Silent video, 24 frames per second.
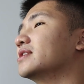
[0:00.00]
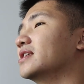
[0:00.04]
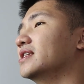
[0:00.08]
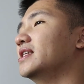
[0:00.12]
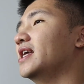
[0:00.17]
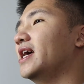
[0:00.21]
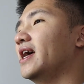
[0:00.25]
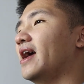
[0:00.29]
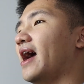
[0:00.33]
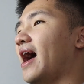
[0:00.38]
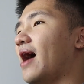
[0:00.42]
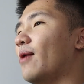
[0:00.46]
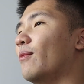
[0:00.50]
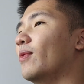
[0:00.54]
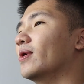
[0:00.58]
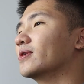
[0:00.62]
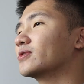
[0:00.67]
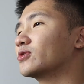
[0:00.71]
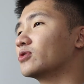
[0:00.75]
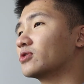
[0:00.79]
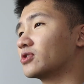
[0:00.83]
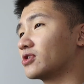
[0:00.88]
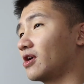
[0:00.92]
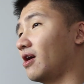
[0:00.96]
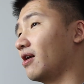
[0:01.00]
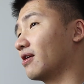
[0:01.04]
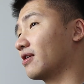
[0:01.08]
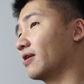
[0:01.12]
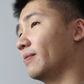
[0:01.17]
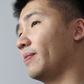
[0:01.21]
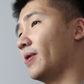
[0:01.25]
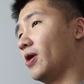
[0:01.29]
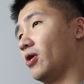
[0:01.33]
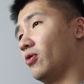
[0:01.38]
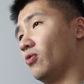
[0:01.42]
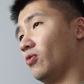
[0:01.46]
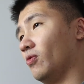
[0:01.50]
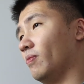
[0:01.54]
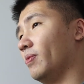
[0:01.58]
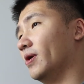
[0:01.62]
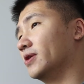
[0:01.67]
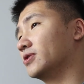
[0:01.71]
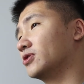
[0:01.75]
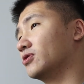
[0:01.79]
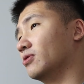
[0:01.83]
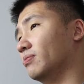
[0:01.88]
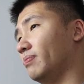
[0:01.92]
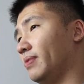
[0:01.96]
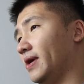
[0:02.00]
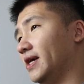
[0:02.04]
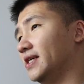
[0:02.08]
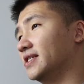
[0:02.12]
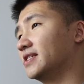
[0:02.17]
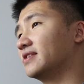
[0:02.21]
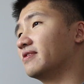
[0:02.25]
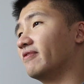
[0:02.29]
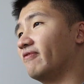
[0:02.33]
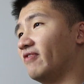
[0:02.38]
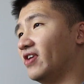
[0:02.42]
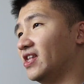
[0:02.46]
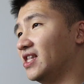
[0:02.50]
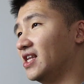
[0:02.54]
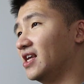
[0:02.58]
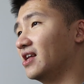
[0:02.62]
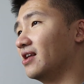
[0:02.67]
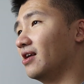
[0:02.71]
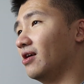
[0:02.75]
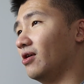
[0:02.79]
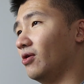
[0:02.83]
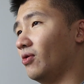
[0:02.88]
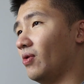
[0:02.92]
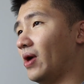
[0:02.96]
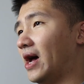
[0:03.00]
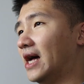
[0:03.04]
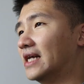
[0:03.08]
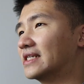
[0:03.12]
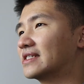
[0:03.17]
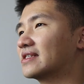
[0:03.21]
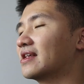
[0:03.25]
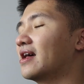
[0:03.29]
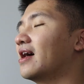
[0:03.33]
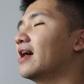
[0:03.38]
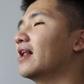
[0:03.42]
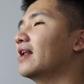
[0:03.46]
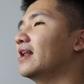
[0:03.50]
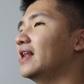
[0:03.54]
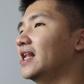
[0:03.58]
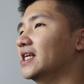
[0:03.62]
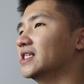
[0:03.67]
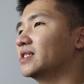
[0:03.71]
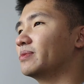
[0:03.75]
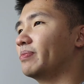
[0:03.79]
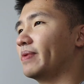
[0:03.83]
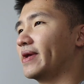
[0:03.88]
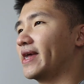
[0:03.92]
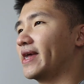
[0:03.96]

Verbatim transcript: Today, I want to talk about Ubuntu-based VanillaOS. Let's